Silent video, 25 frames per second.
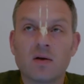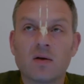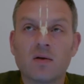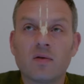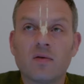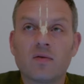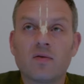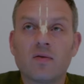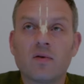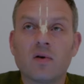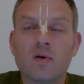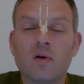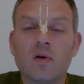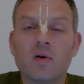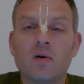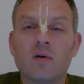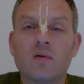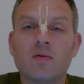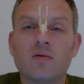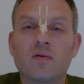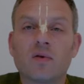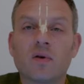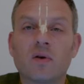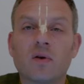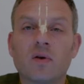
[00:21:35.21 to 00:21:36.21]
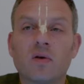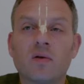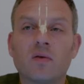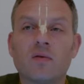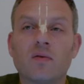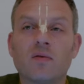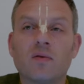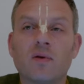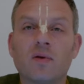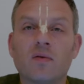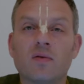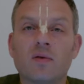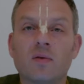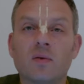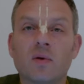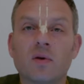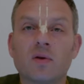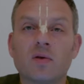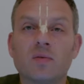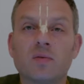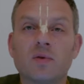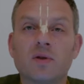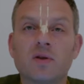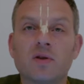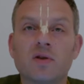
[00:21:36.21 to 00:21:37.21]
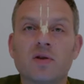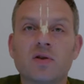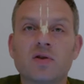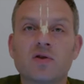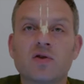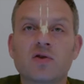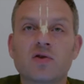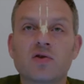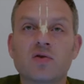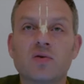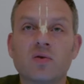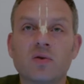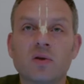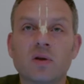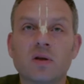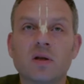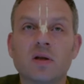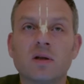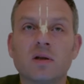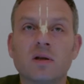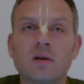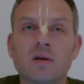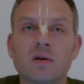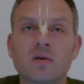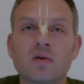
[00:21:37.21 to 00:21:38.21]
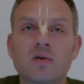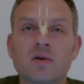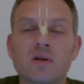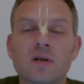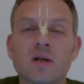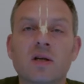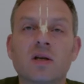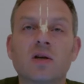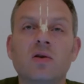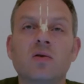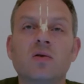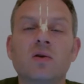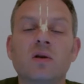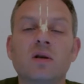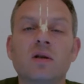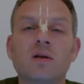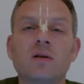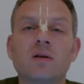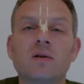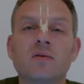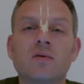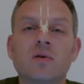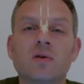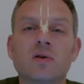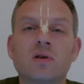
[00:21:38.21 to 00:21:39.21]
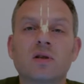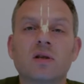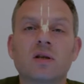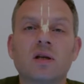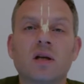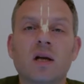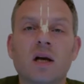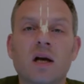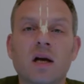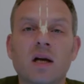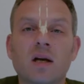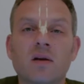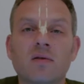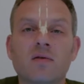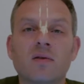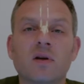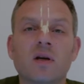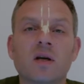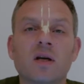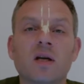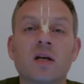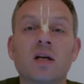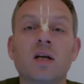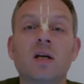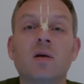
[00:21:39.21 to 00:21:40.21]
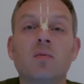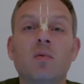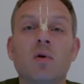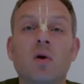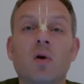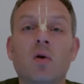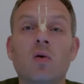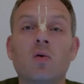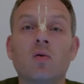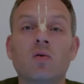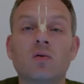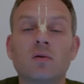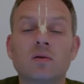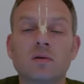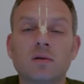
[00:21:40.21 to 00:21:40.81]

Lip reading: for if you want to be sure or secure in devotional life, keep low.